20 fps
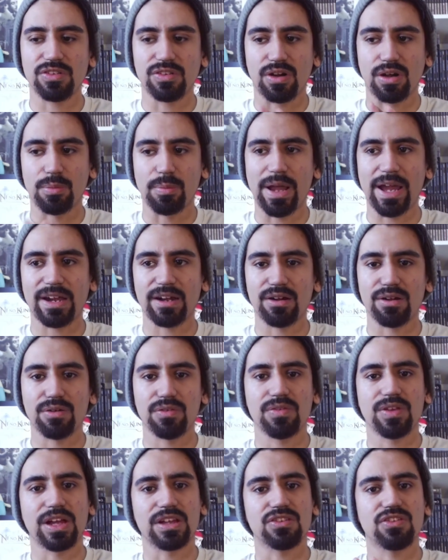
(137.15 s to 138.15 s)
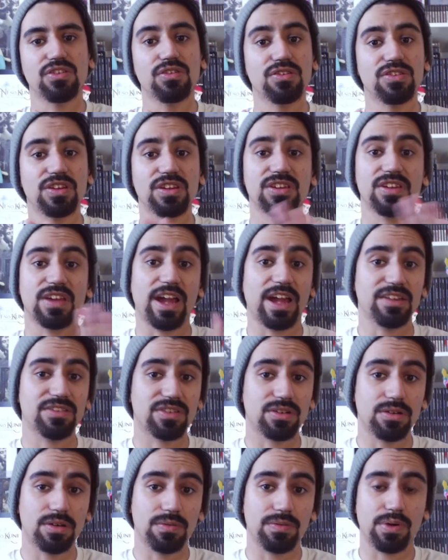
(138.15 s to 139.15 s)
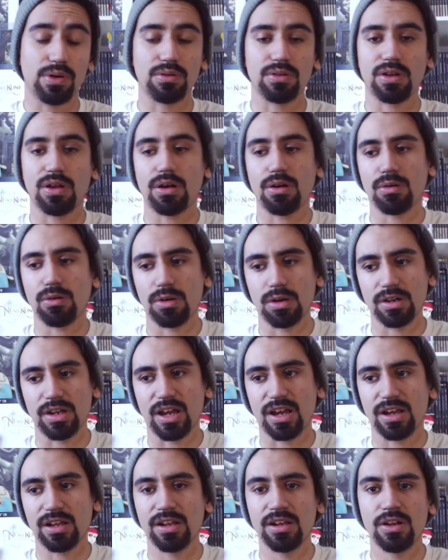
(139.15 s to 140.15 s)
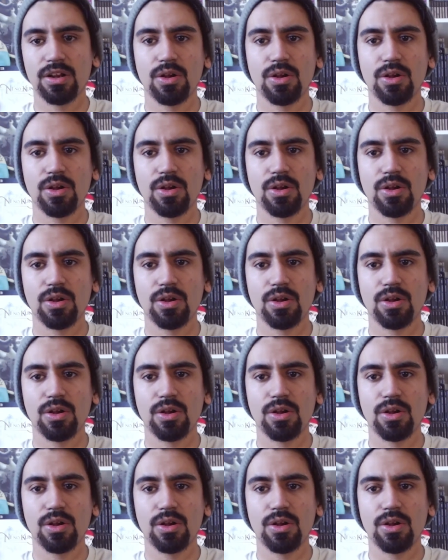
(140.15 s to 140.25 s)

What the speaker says: are a matter of like choosing to answer a phone call or not,